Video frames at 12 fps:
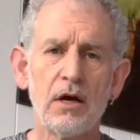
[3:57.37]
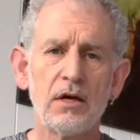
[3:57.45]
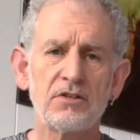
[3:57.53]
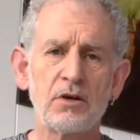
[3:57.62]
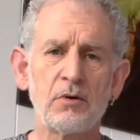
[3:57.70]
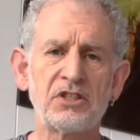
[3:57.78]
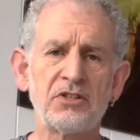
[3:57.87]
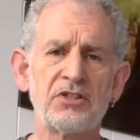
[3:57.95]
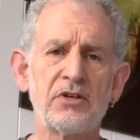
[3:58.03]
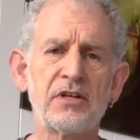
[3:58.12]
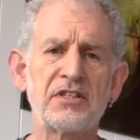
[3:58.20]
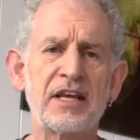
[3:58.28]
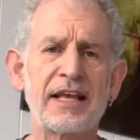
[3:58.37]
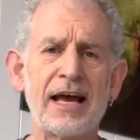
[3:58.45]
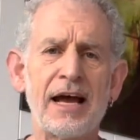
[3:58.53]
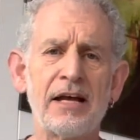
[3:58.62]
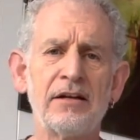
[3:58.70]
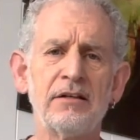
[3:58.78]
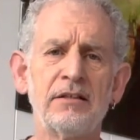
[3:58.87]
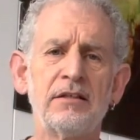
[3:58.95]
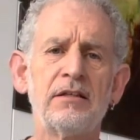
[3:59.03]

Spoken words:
So we'll just do this again.